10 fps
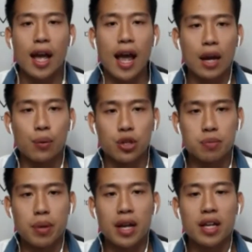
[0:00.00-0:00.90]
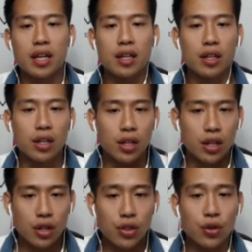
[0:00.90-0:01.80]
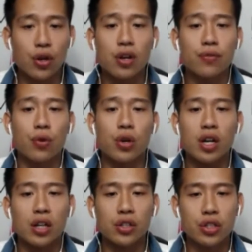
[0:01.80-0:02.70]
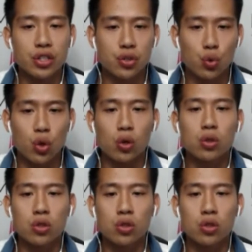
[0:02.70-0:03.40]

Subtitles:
and we're spending $30 to $40